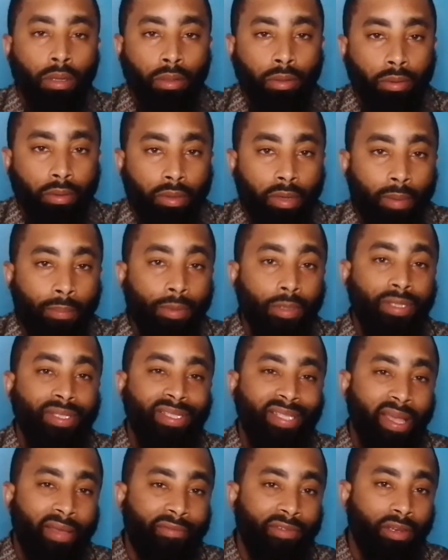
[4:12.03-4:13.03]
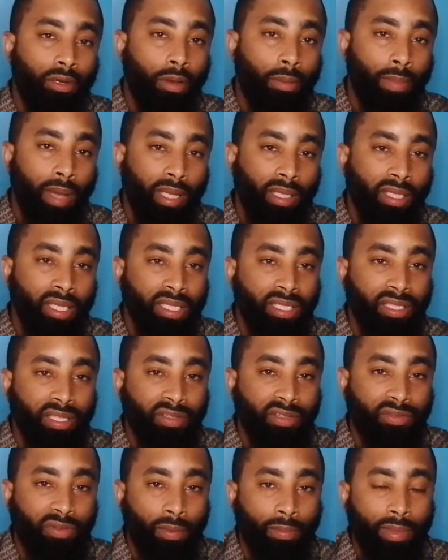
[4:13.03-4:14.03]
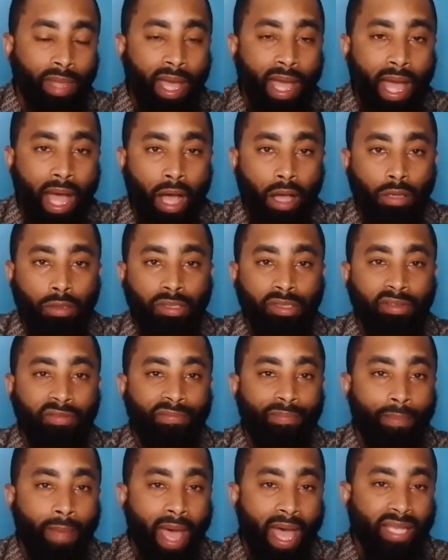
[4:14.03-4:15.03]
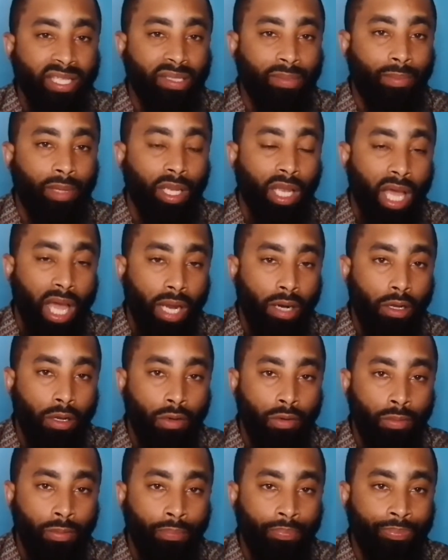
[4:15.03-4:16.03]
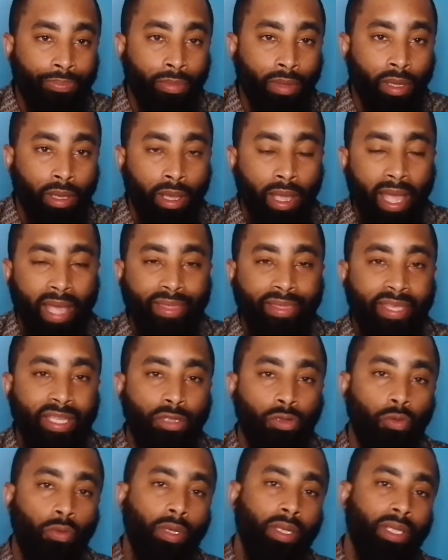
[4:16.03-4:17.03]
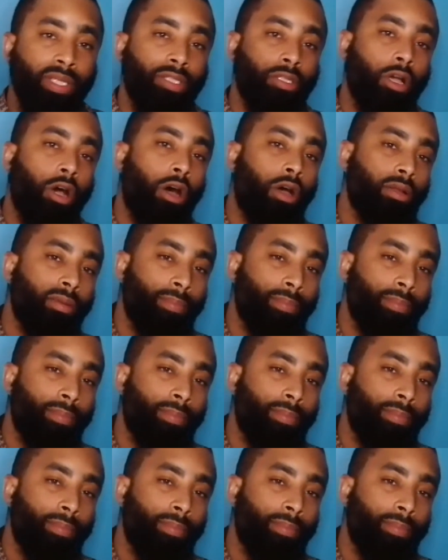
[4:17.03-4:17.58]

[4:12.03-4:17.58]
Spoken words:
Number 7 on my list is from the house of Masque Milano, and this one is called